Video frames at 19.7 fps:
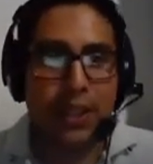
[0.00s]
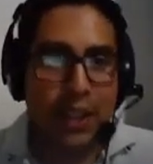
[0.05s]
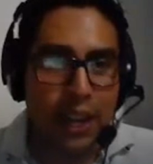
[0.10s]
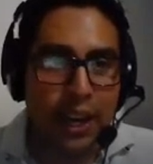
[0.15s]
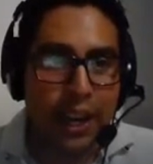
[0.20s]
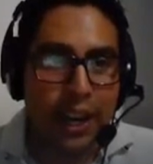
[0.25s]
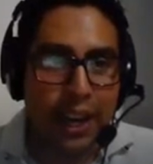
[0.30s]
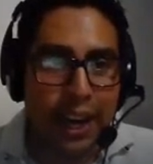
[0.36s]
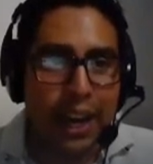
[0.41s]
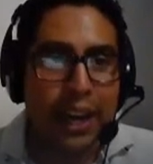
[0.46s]

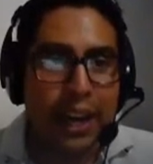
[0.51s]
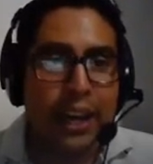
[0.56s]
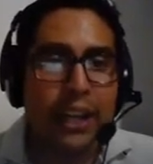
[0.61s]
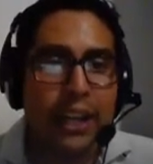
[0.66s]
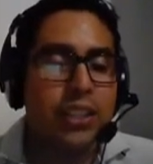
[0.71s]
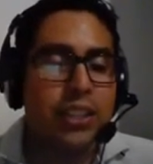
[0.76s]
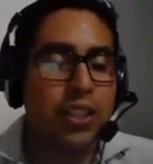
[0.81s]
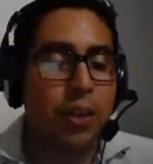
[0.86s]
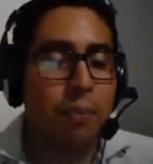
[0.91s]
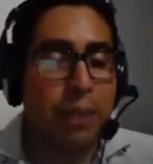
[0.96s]
Uh-huh.
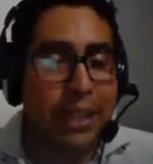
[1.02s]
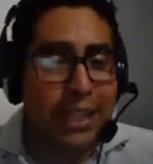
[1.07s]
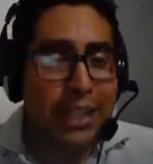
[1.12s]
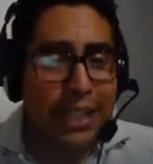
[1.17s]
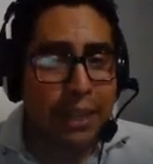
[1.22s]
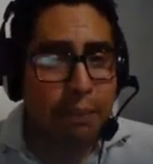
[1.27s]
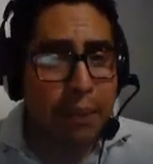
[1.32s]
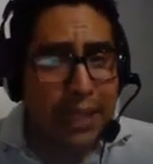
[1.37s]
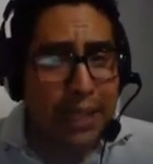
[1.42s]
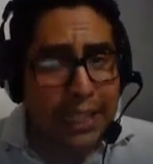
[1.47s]
So
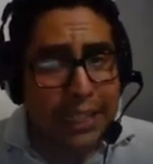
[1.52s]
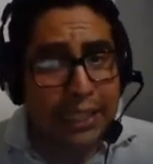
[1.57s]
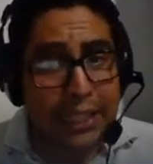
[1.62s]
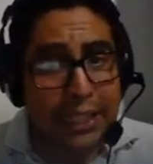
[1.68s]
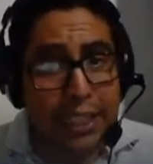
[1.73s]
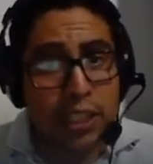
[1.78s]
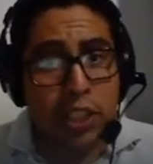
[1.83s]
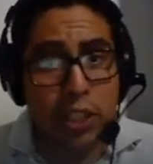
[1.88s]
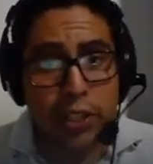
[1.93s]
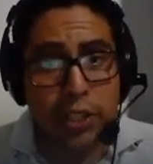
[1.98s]
many, many
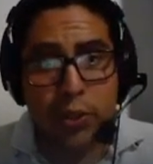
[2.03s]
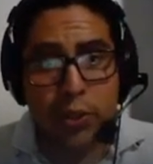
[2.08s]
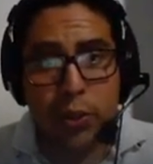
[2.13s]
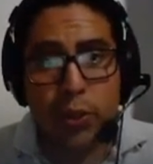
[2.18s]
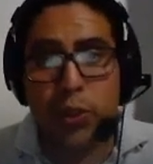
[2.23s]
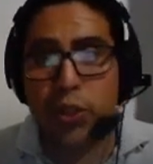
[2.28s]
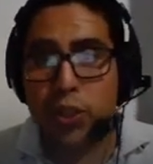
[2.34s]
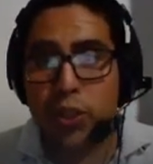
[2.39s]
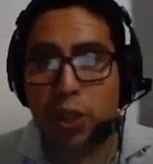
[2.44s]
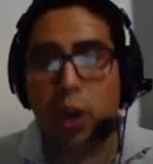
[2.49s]
teachers
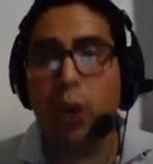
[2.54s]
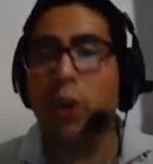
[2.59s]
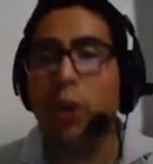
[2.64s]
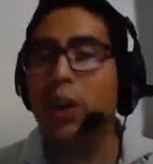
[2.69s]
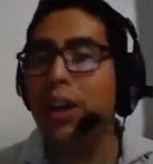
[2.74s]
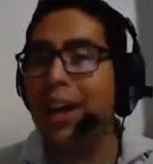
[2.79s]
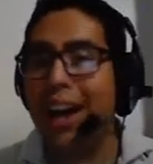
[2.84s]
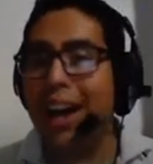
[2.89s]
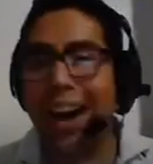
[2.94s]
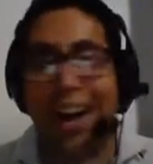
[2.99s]
do so.
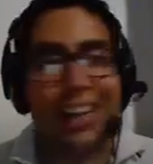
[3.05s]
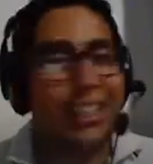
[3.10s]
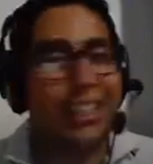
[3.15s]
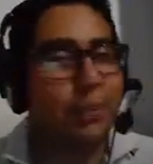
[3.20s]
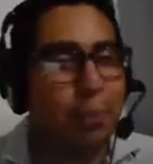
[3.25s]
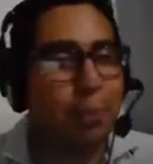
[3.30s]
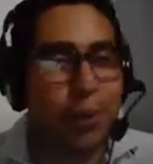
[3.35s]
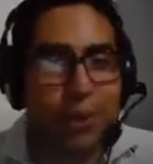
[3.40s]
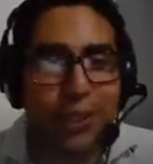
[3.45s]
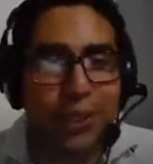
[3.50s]
I
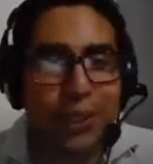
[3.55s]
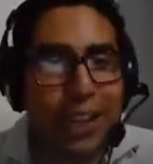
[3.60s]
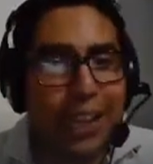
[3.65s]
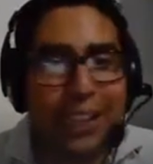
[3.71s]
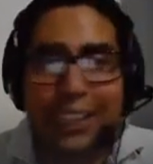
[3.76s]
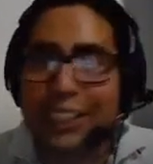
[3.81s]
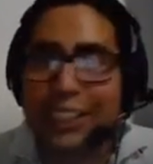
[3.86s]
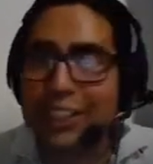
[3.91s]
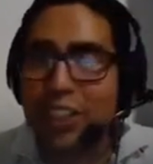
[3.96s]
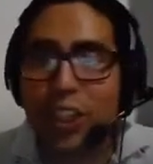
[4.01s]

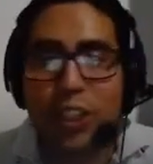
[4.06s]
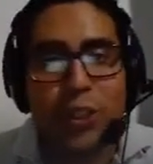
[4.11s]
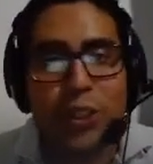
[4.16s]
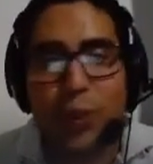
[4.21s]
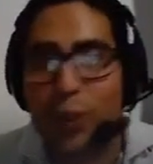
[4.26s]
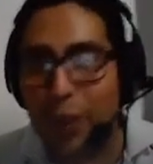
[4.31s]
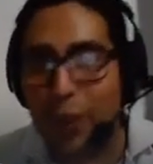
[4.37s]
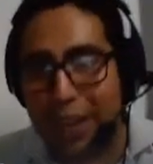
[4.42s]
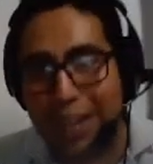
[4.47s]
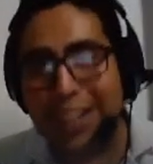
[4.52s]
personally don't
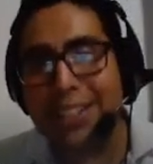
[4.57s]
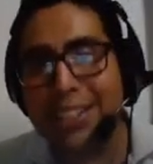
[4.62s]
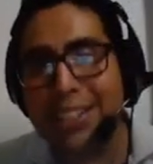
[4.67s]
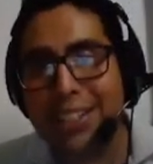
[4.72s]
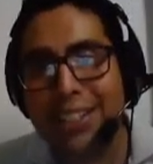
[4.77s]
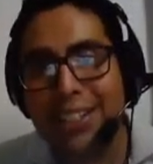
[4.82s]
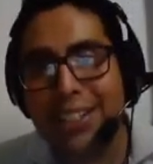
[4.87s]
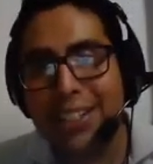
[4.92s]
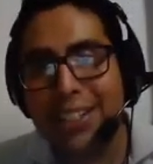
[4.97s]
do it